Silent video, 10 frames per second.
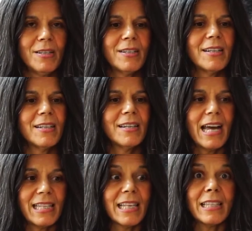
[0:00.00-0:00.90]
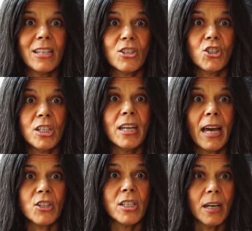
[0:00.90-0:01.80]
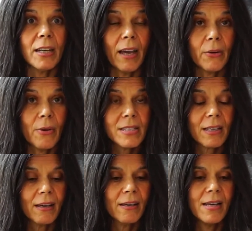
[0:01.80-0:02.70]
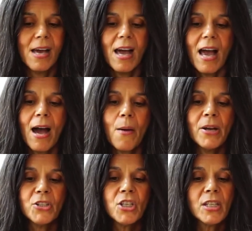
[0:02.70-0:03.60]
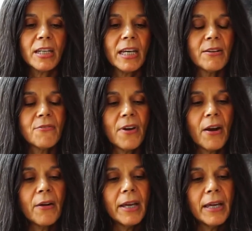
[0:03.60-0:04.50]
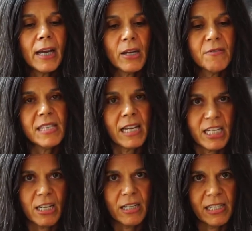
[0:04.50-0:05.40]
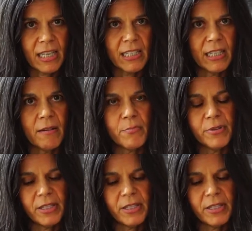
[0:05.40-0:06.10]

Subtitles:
woman, had said that she'd actually done ayahuasca. And she'd done it in a very kind of sanitized setting in